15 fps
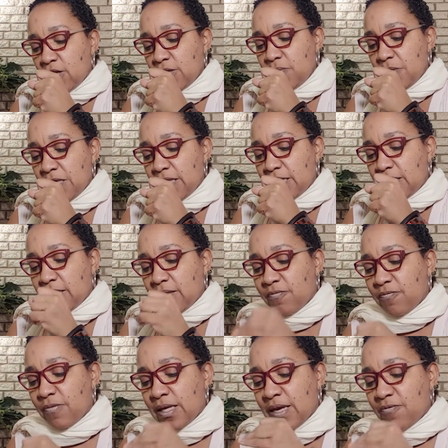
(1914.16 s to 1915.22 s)
could be that
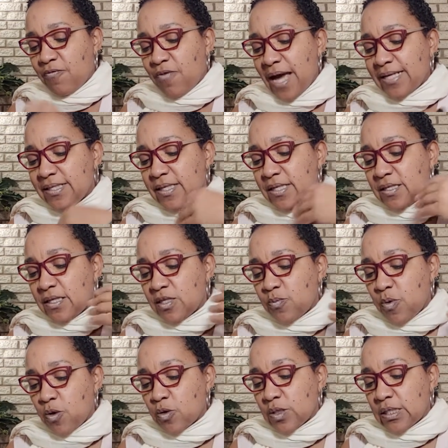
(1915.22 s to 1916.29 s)
the, the advice that
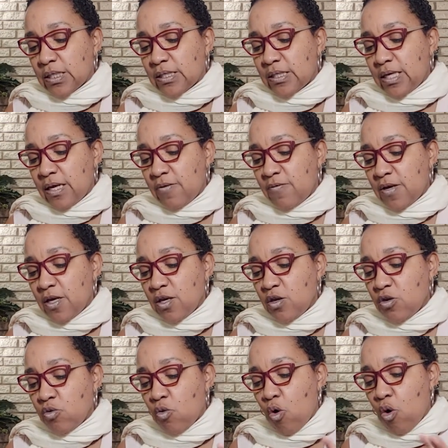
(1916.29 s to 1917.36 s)
this person is giving
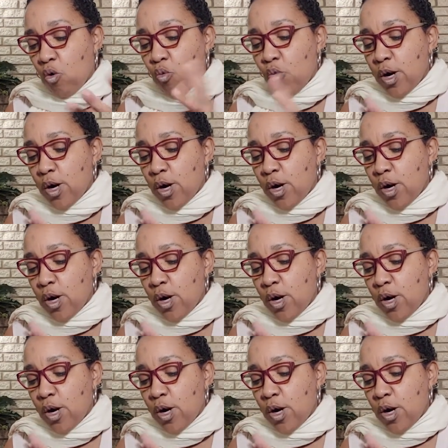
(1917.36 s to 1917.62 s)
you or